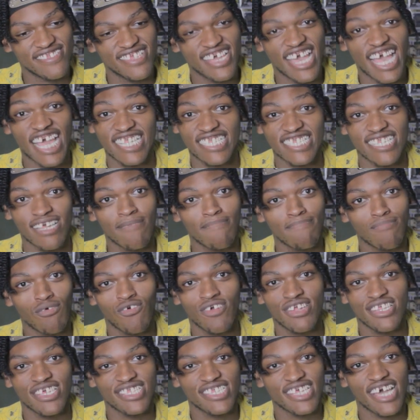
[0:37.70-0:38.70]
at some
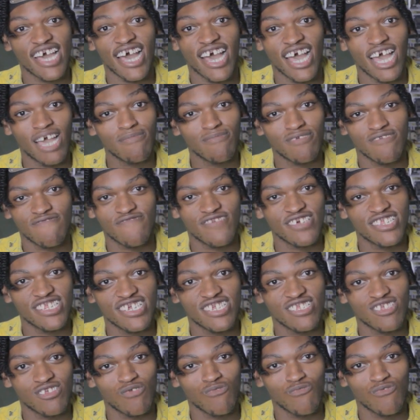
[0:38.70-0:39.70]
point in time of the
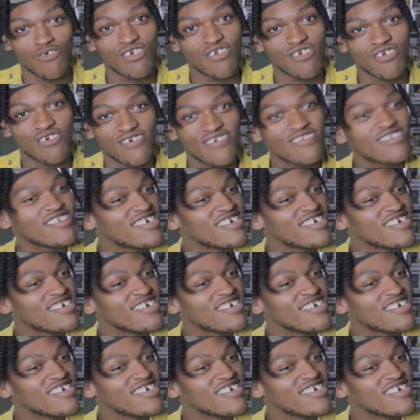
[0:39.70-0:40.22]
ninja world,